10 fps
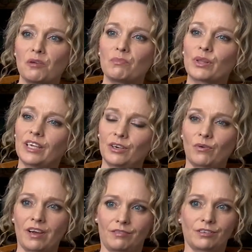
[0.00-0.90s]
but they don't
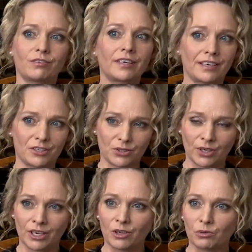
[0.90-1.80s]
have the financial
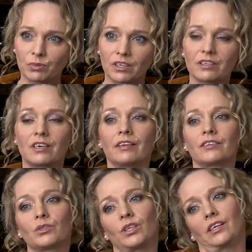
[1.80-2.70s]
help. And
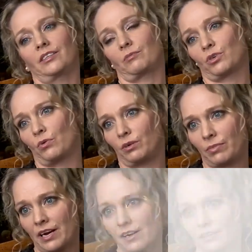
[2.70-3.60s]
so they end up going
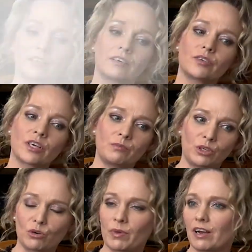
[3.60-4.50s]
back. And every time you
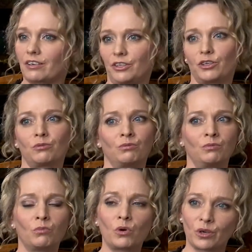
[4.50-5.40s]
go back, you're
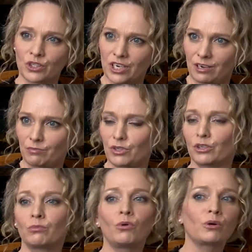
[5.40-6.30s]
more shamed,
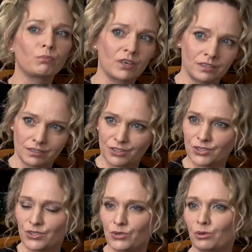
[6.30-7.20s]
you're more
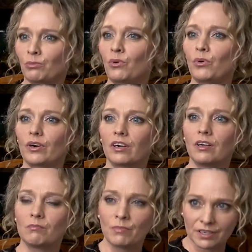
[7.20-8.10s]
punished, you're more
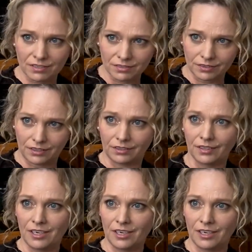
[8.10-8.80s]
mentally